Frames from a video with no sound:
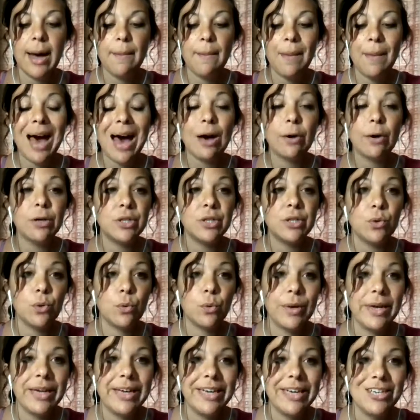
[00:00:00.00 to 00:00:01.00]
how to do a
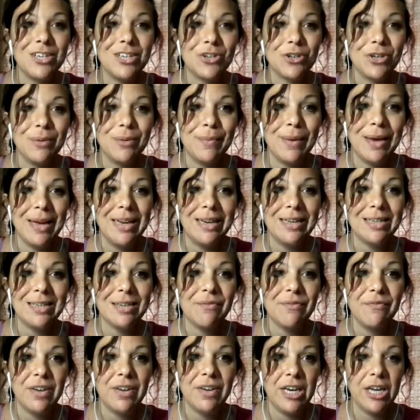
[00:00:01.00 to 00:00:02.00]
Reiki treatment
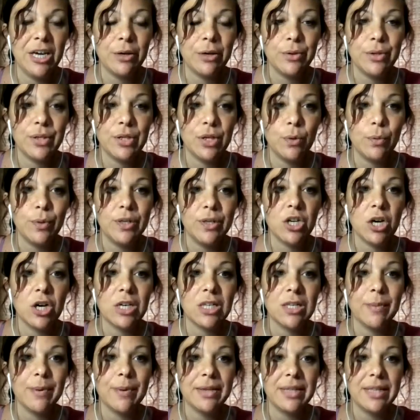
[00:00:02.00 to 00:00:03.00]
video. So we
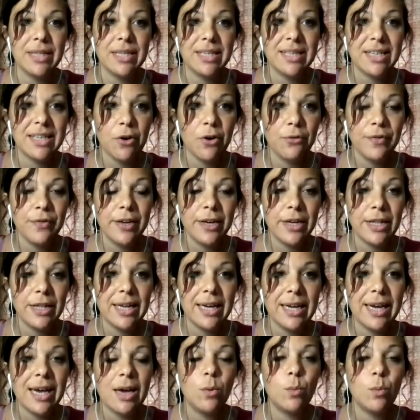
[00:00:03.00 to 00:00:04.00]
talked about the
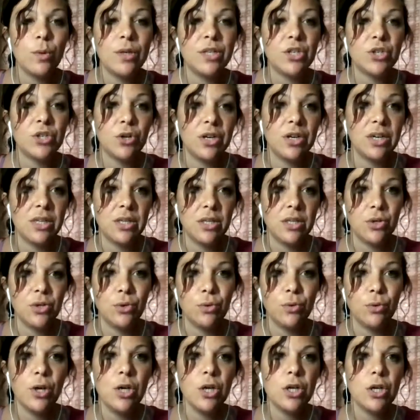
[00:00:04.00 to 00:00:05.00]
self-healing, and we started
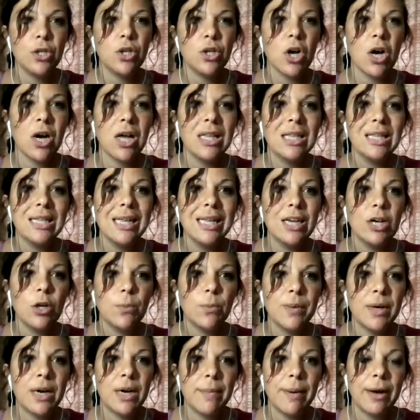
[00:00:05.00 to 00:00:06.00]
to talk a little
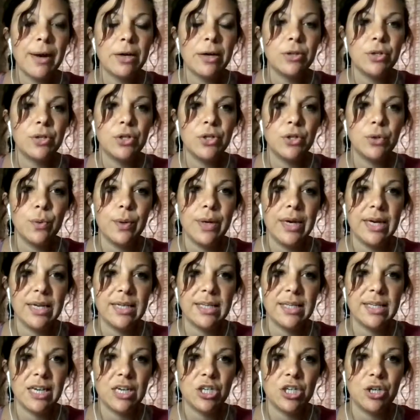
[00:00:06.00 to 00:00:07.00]
bit about doing a
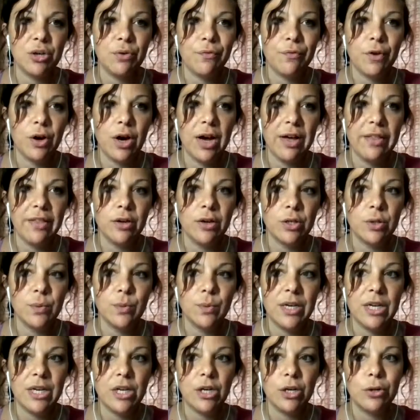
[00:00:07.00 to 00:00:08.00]
session for others. We
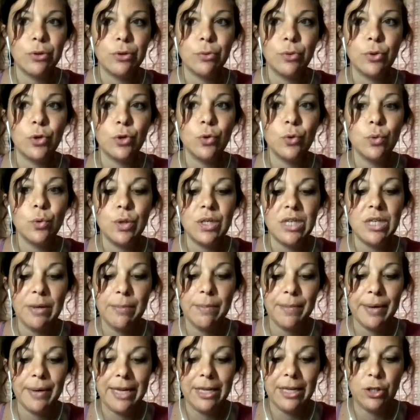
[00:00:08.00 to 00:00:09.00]
didn't go too
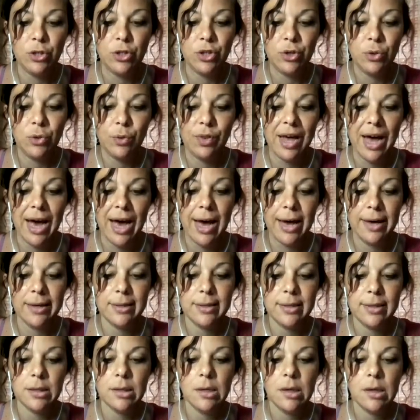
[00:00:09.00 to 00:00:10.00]
deep into that.
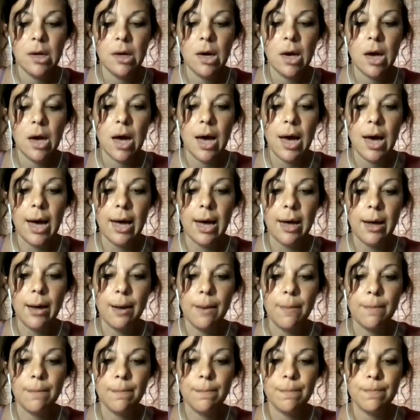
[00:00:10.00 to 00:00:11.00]

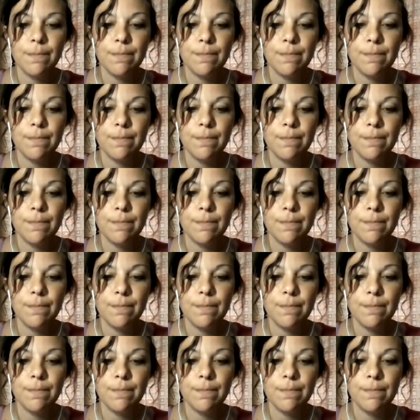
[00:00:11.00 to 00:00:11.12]
And